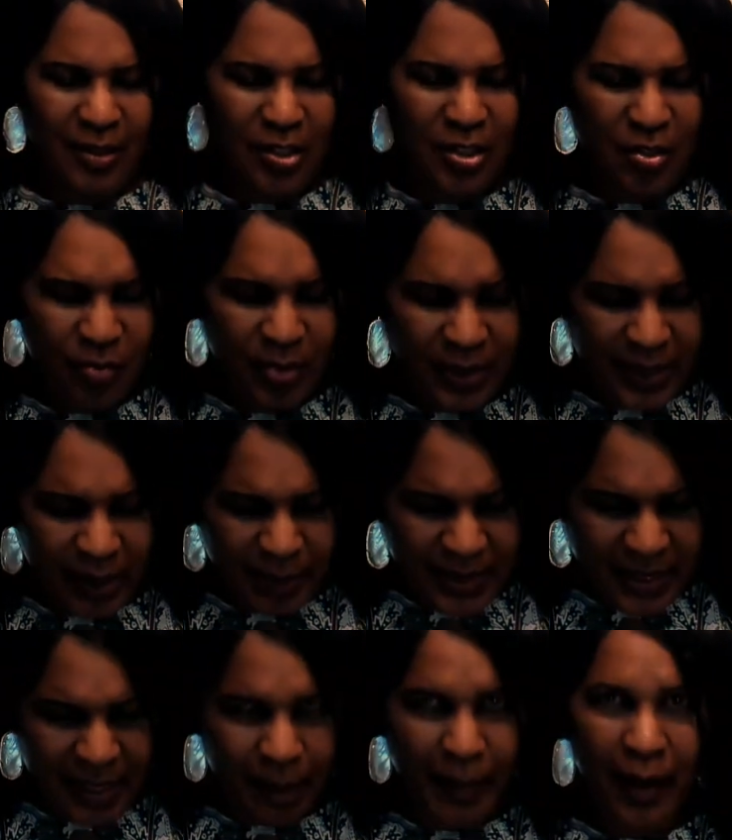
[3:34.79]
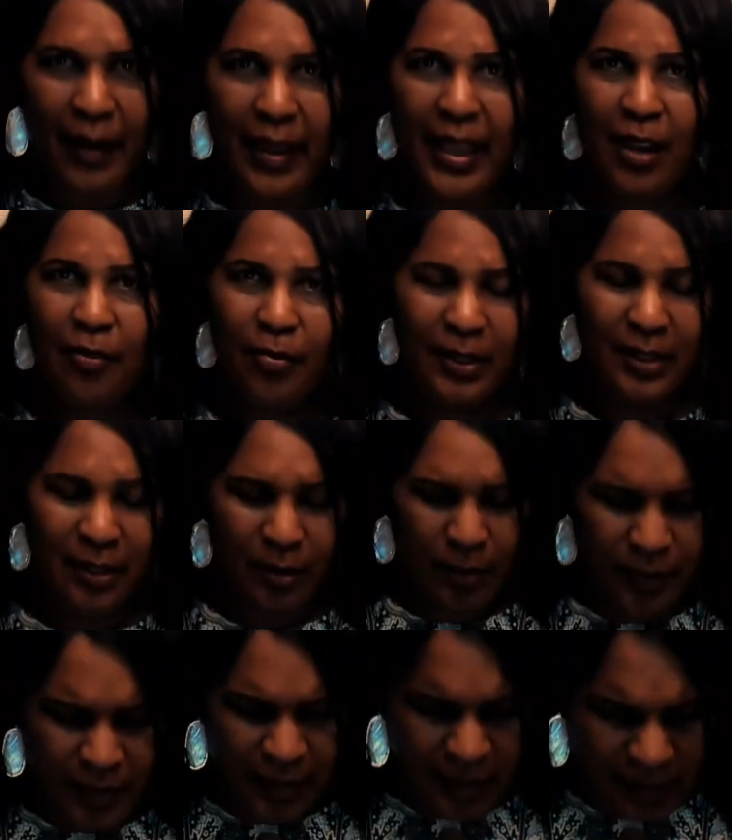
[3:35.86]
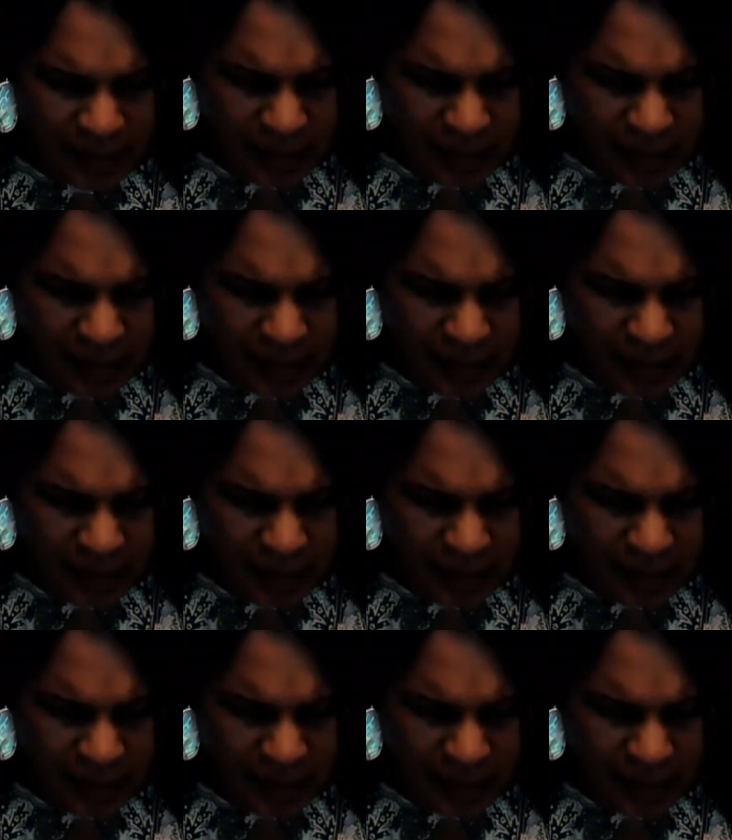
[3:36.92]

She's really upset about every little thing